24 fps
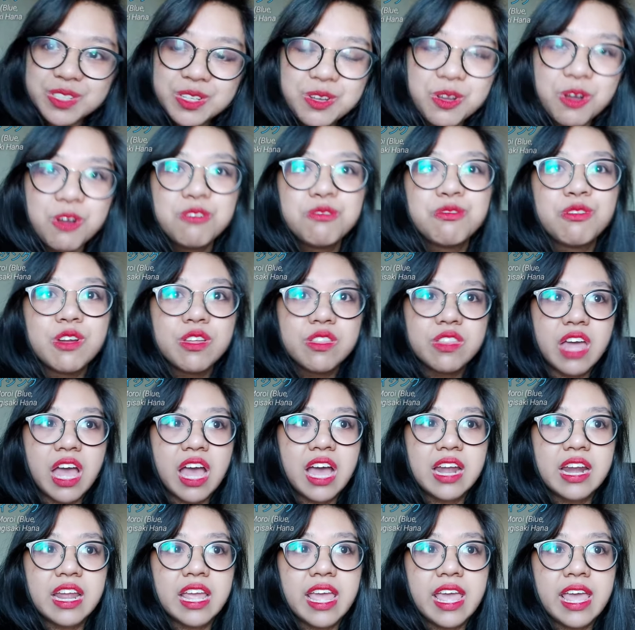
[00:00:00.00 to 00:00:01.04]
go for
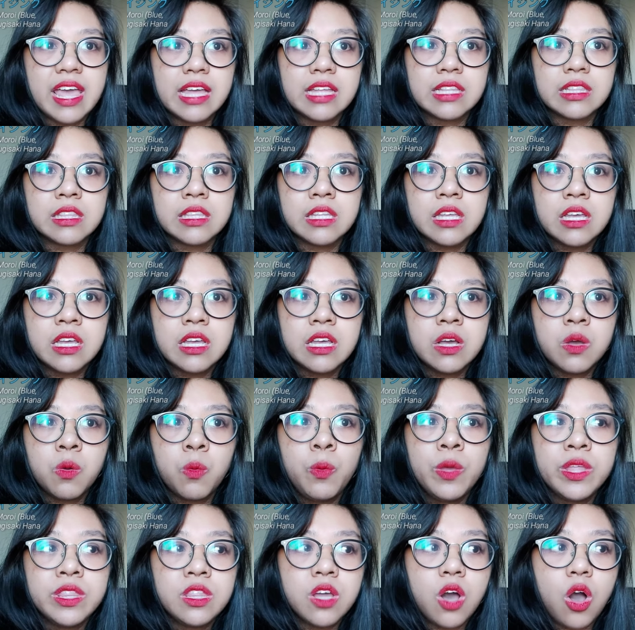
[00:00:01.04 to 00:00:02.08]
that. And
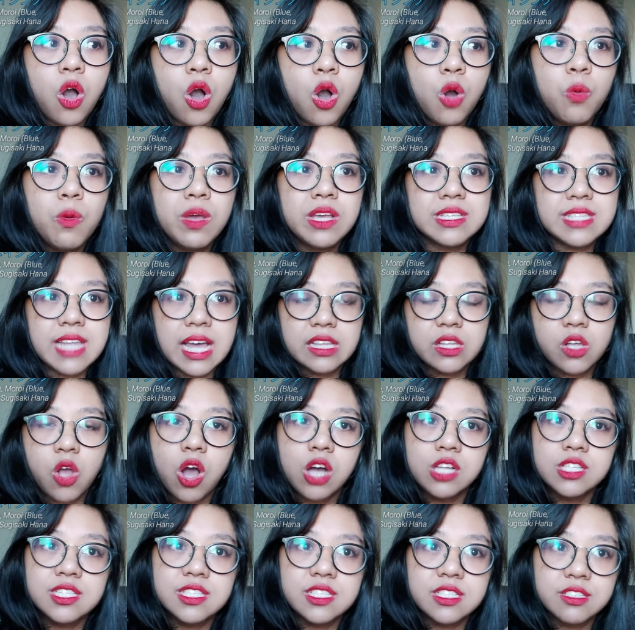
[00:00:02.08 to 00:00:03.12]
with always that
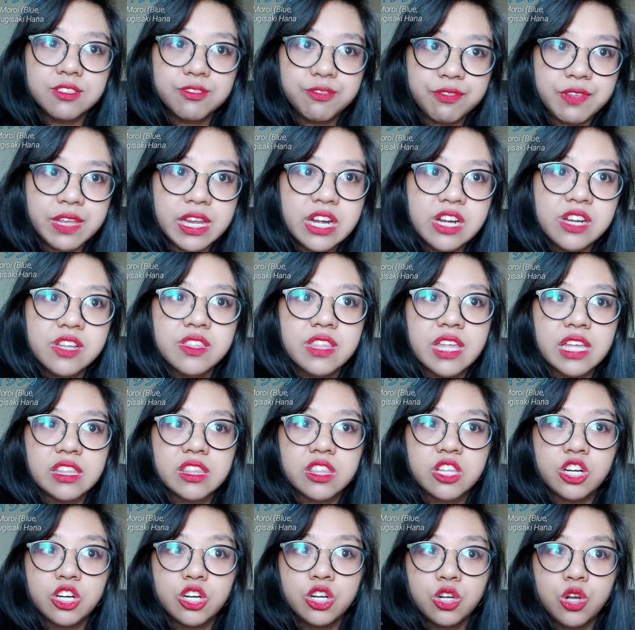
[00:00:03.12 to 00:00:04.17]
constant fear
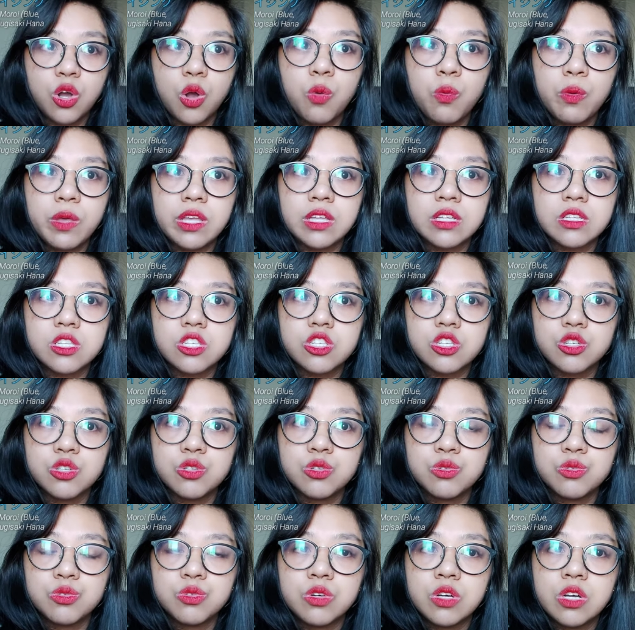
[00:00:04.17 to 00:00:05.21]
that they're going
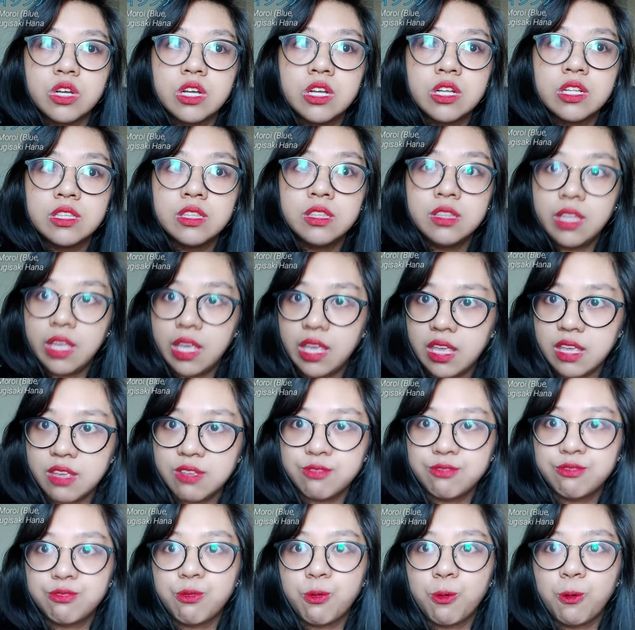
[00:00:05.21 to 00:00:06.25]
to
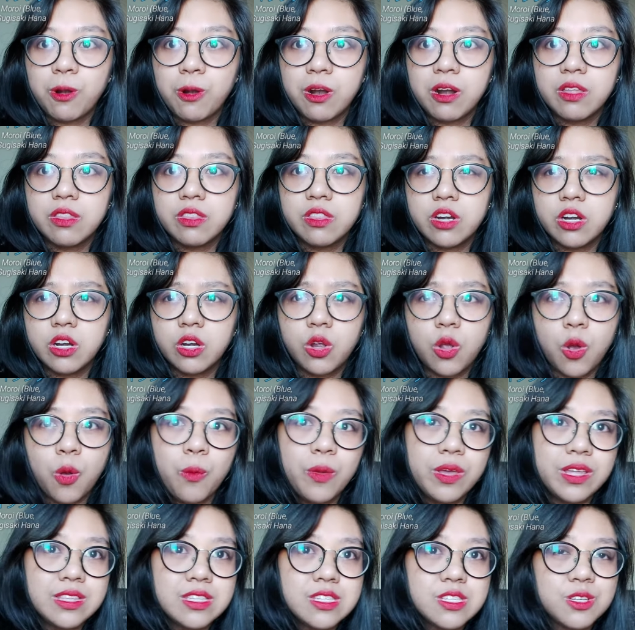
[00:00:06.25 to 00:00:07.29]
leave, or they're
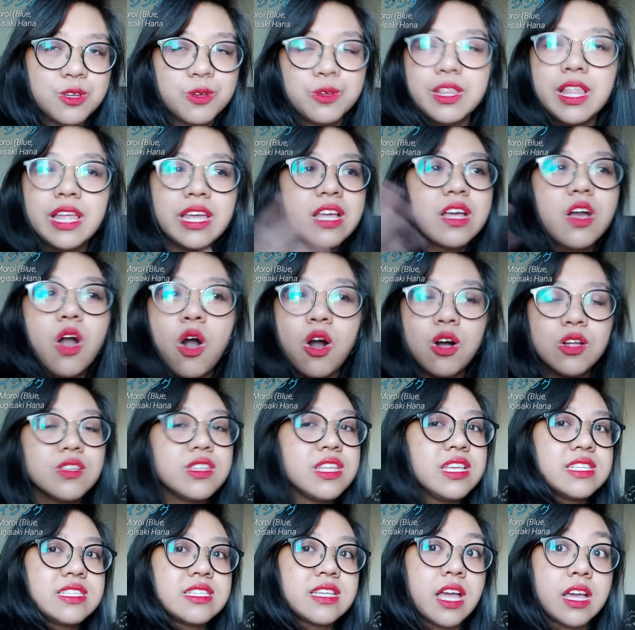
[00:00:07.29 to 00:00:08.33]
going to, like, all
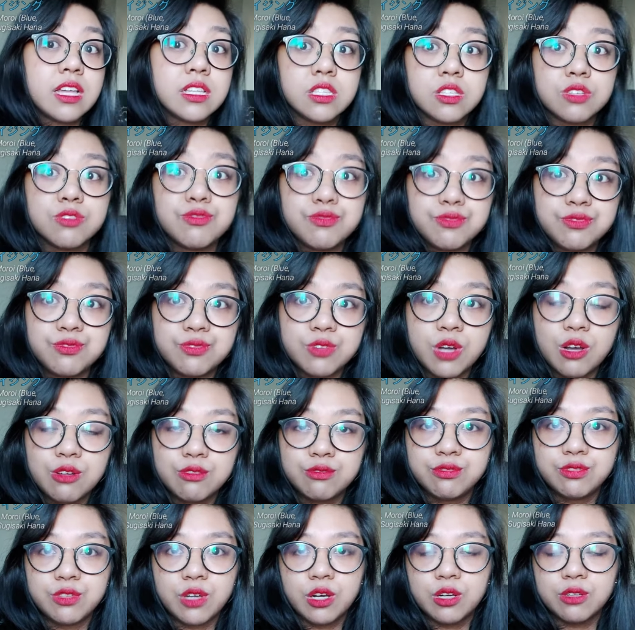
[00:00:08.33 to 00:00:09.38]
these kinds of
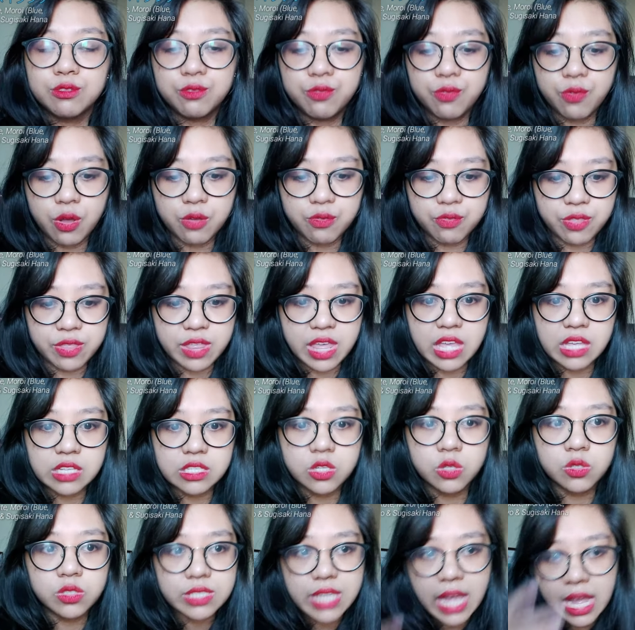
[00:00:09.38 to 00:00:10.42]
things.
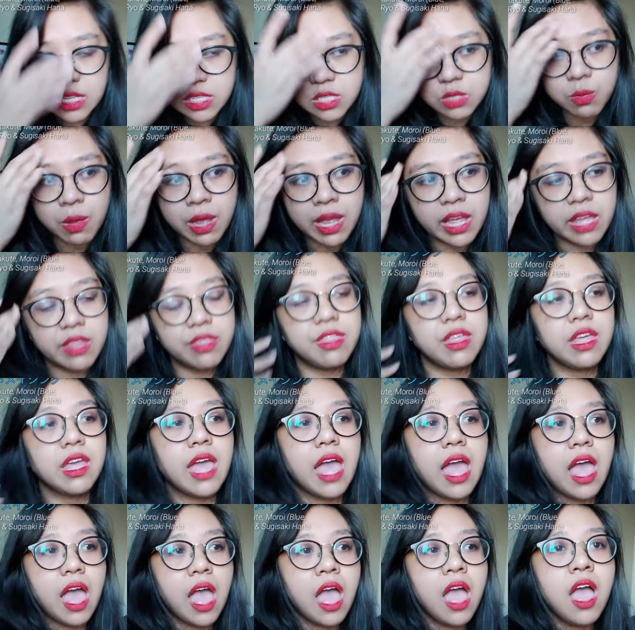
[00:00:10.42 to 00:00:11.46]
So that's why I think
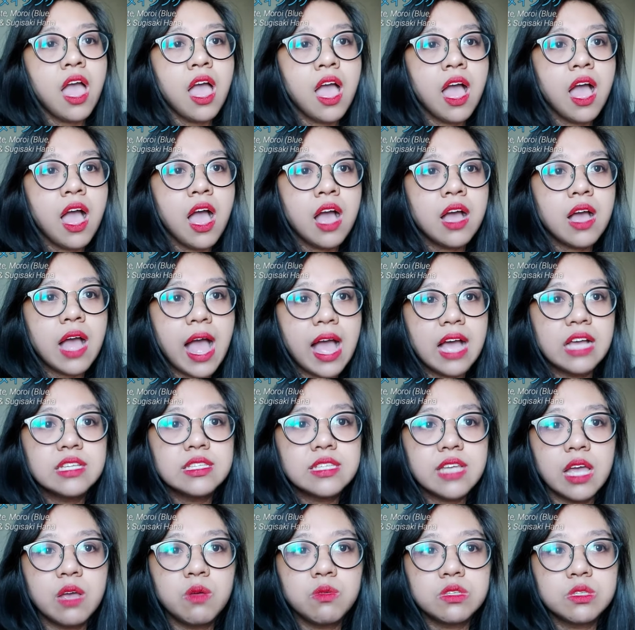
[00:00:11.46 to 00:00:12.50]

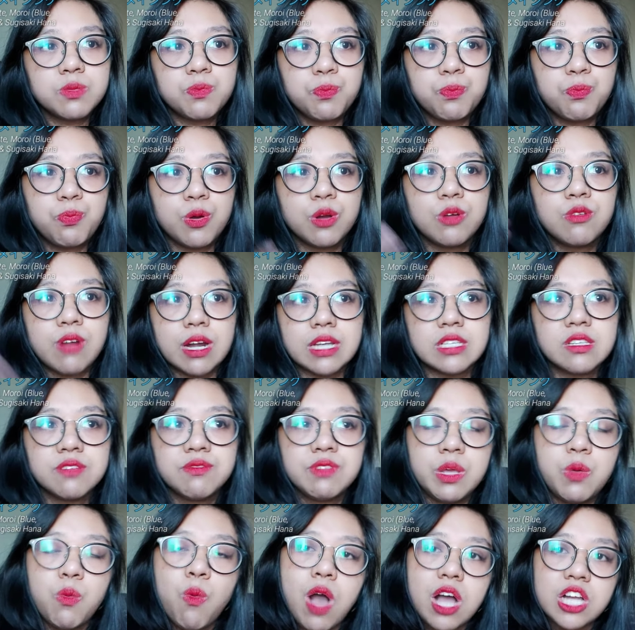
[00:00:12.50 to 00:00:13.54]
as I was
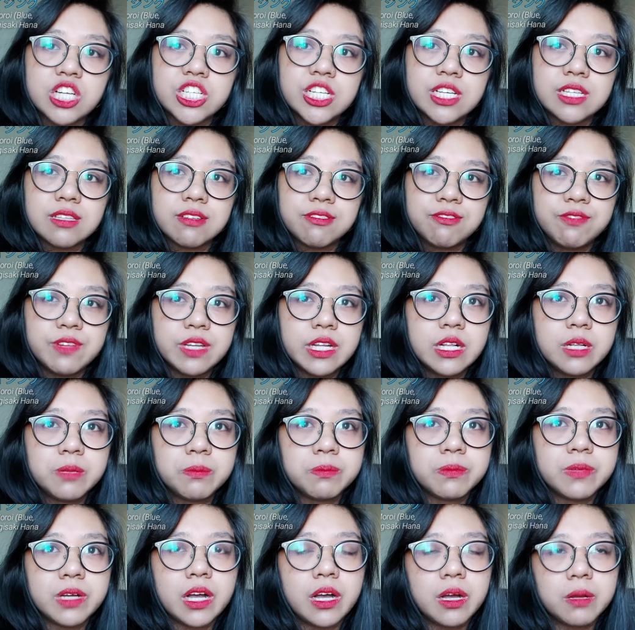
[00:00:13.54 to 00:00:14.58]
progressively watching the
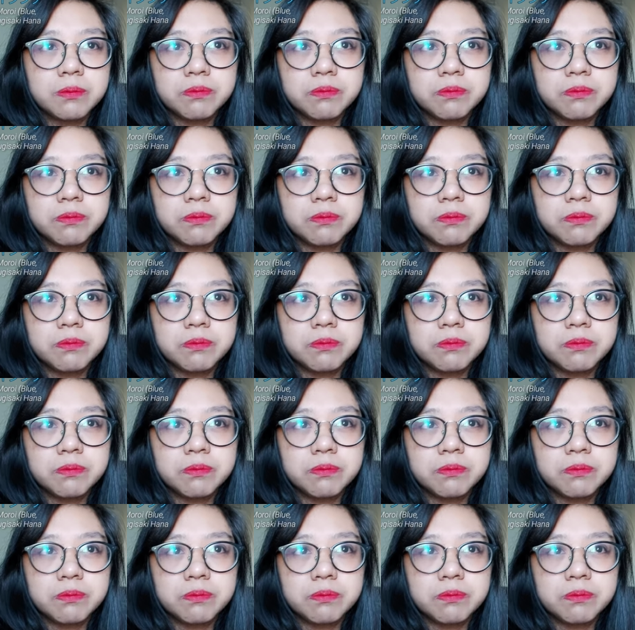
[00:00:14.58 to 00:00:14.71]
film,